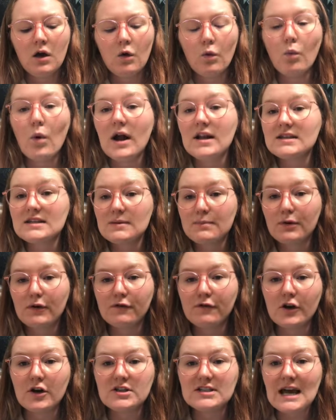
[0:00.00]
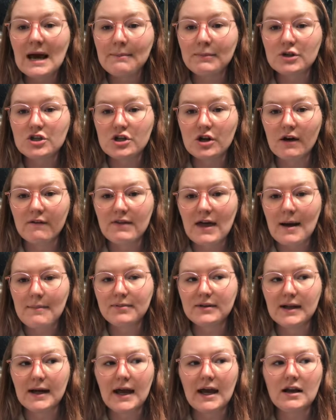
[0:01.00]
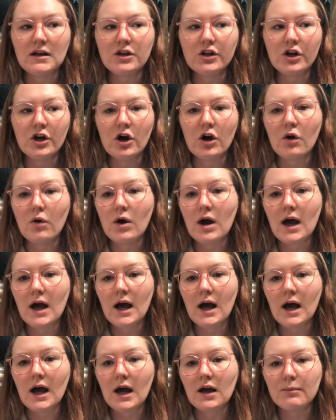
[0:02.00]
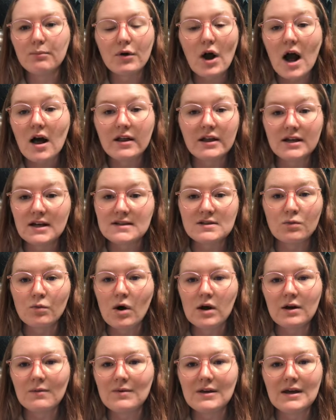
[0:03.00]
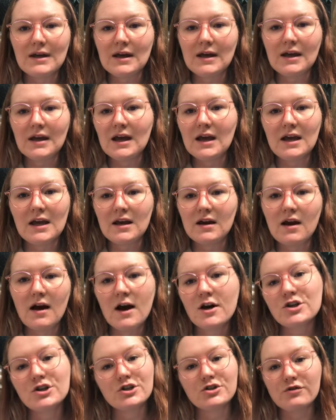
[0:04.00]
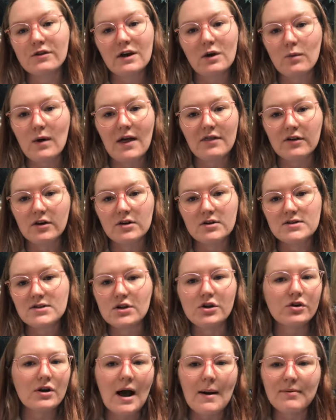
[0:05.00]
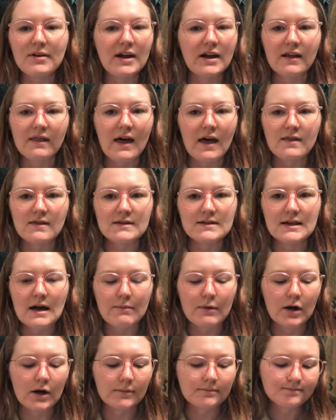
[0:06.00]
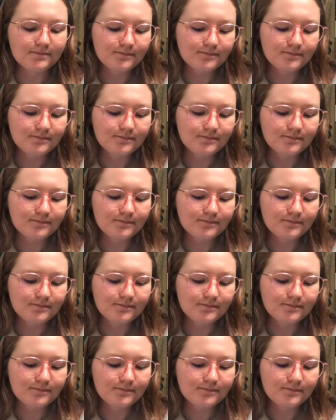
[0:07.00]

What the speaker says: what's the preferred temperature of that plant? You know, broccoli doesn't want to be in 100-degree weather, so you're not planting that in the summer.